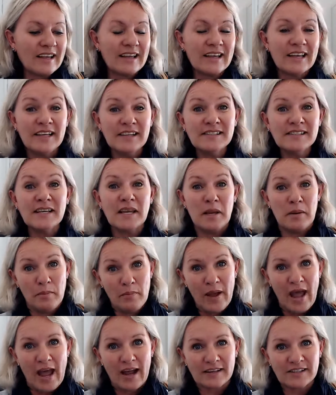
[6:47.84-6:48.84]
is
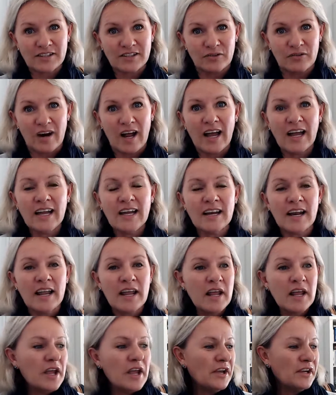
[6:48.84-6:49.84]
impact, all right?
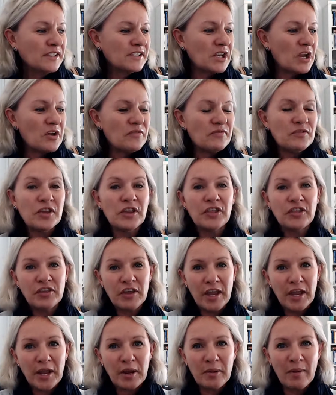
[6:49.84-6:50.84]
So if you
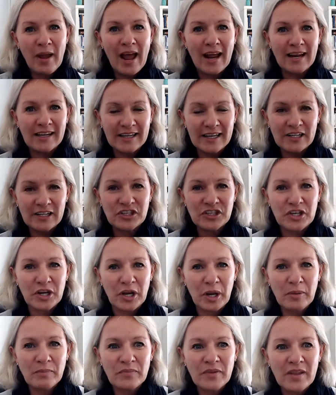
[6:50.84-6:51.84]
think about
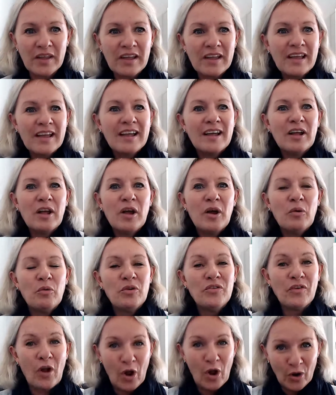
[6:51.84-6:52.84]
leadership,
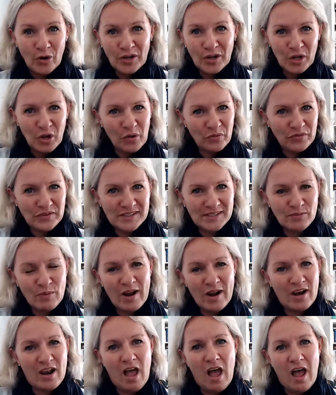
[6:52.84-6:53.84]
we've only got this
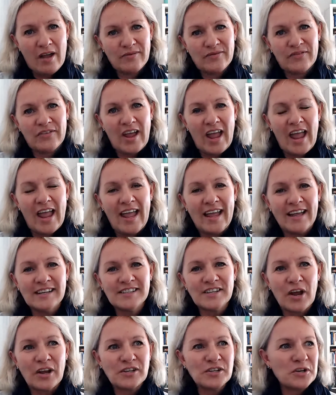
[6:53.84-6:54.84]
one life. And
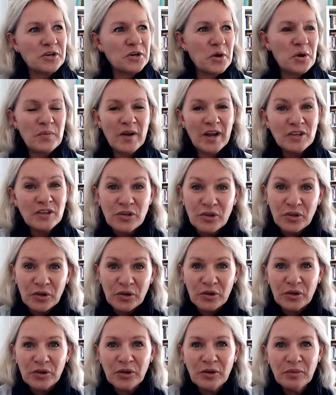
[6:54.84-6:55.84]
I don't know about
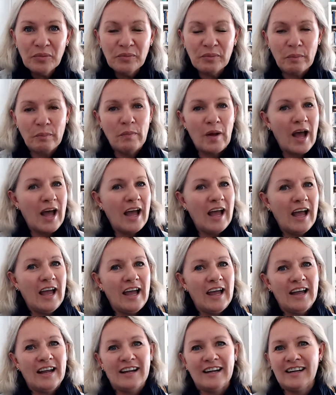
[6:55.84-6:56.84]
you,
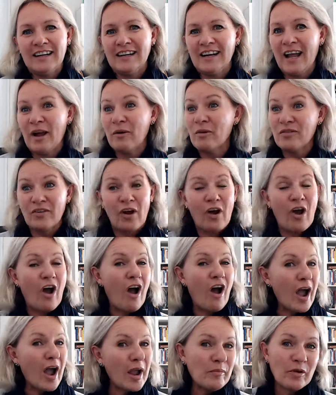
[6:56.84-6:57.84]
but however,
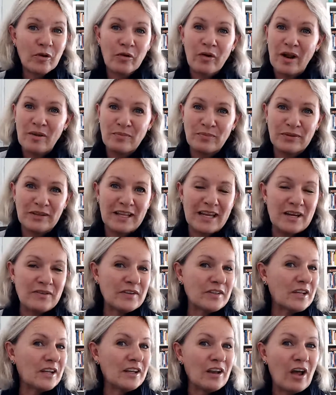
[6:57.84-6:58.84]
I'm a great
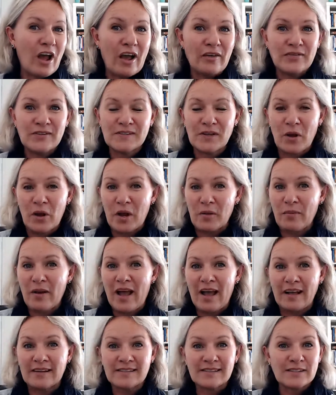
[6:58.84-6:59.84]
believer that life is going
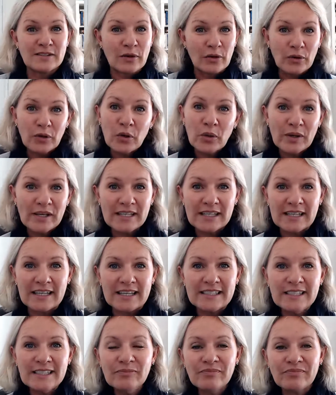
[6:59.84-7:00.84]
past so
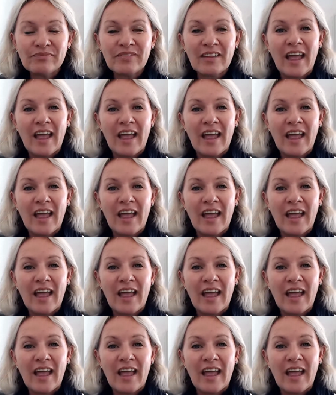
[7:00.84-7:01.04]
quickly.